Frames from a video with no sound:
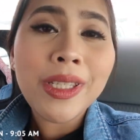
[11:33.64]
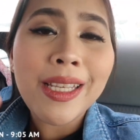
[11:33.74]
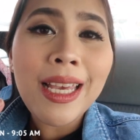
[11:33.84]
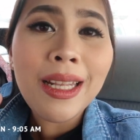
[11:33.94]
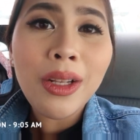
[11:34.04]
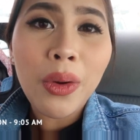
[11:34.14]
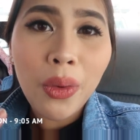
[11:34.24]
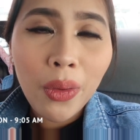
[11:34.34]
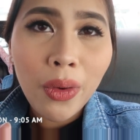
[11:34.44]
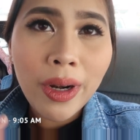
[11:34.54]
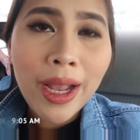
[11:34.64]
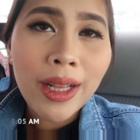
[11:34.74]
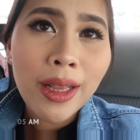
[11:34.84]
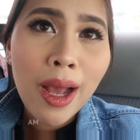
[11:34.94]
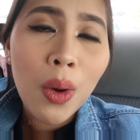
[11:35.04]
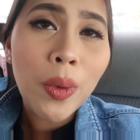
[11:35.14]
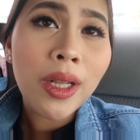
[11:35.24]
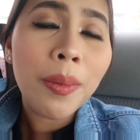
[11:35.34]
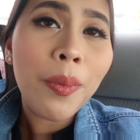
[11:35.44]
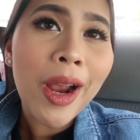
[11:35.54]
skin ko right now
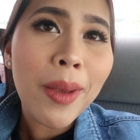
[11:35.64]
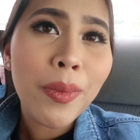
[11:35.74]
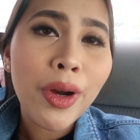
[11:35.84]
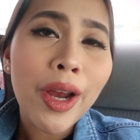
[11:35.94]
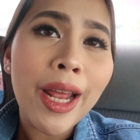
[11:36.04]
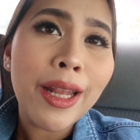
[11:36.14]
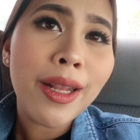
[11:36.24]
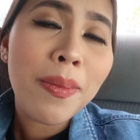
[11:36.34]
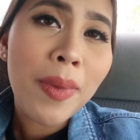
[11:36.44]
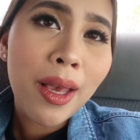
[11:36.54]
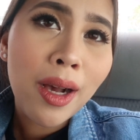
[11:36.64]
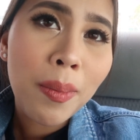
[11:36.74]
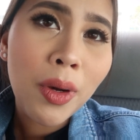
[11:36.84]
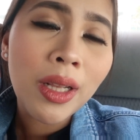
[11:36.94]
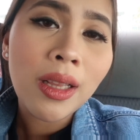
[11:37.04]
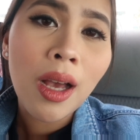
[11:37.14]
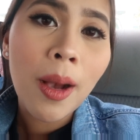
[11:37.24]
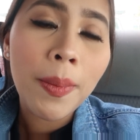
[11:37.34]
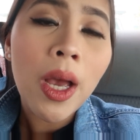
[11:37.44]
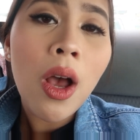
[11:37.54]
with the primer and the makeup on
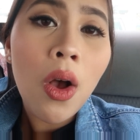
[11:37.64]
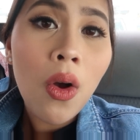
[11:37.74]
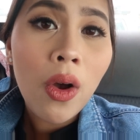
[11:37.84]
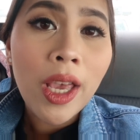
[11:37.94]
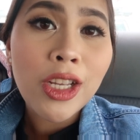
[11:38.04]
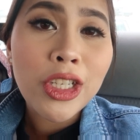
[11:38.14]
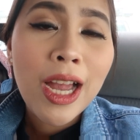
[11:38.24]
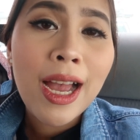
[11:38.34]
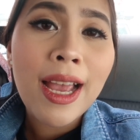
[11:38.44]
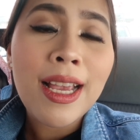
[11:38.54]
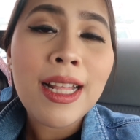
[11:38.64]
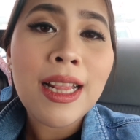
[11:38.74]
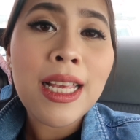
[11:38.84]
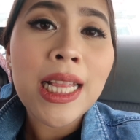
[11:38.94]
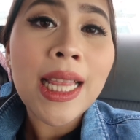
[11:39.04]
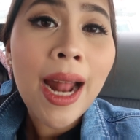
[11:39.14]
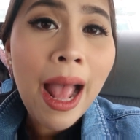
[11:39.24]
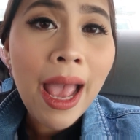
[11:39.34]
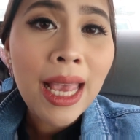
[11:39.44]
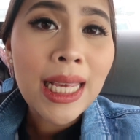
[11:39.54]
top, okay siya. Hindi
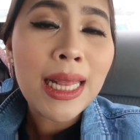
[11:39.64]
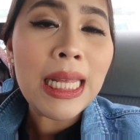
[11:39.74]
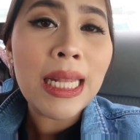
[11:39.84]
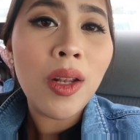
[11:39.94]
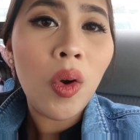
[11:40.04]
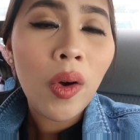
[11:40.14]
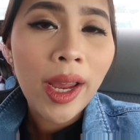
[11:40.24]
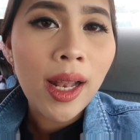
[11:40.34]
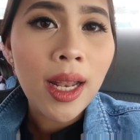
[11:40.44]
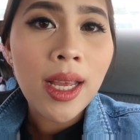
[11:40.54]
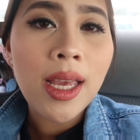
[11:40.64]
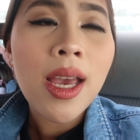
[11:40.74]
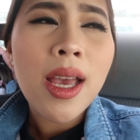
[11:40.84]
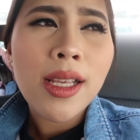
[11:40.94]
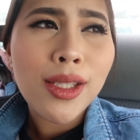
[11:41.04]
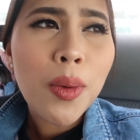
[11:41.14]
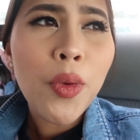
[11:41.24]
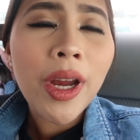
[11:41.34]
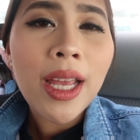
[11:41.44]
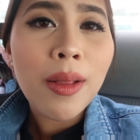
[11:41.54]
dry, hindi din oily.
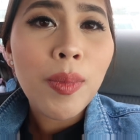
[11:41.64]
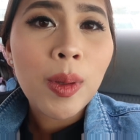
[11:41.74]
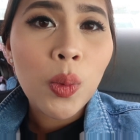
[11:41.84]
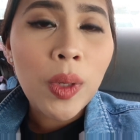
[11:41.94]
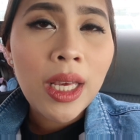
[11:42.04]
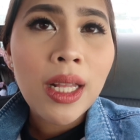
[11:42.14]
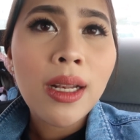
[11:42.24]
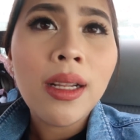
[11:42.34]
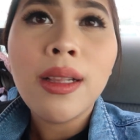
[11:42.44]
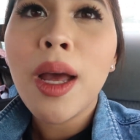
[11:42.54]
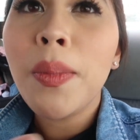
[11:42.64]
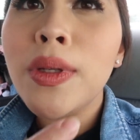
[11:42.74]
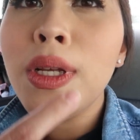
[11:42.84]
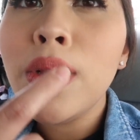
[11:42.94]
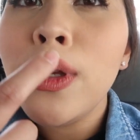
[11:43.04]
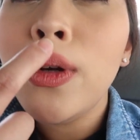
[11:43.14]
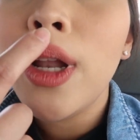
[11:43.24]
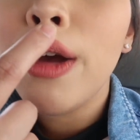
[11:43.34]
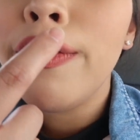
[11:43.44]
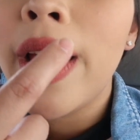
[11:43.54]
Somewhere in between. Tapos dito yung
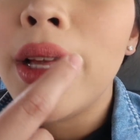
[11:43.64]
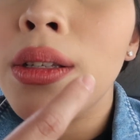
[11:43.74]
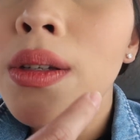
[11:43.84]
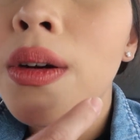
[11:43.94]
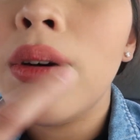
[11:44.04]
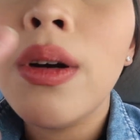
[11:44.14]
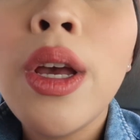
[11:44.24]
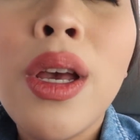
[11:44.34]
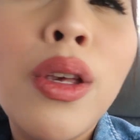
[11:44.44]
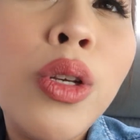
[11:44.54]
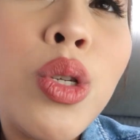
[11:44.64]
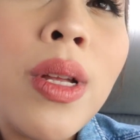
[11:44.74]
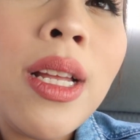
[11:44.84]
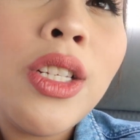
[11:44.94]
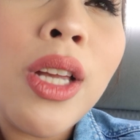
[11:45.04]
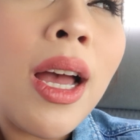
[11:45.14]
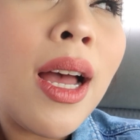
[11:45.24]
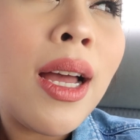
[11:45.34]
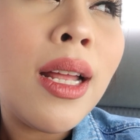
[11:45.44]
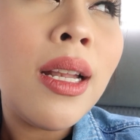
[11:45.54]
laugh lines ko. Usually
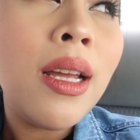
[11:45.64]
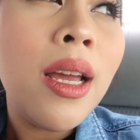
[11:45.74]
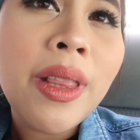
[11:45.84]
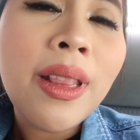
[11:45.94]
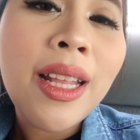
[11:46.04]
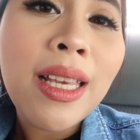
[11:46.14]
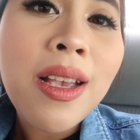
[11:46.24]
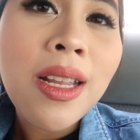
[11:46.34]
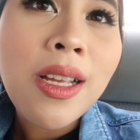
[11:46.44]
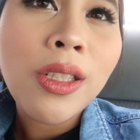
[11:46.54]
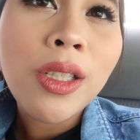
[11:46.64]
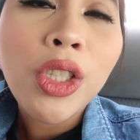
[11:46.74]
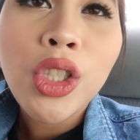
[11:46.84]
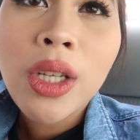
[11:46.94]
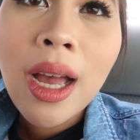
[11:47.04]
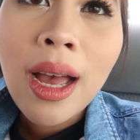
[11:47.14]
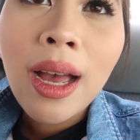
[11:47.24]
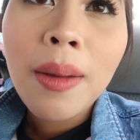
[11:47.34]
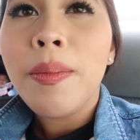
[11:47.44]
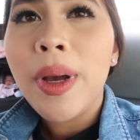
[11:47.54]
dyan, nakikrease
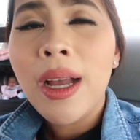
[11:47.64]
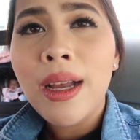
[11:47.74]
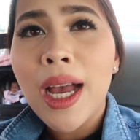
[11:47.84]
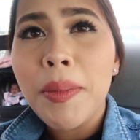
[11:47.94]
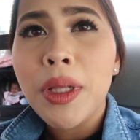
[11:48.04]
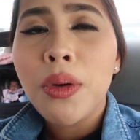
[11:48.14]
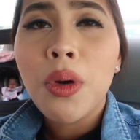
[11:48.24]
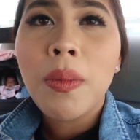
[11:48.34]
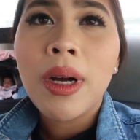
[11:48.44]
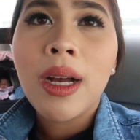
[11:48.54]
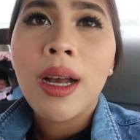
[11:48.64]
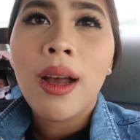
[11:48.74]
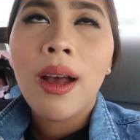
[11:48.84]
siya. Pag ang gamit kong mga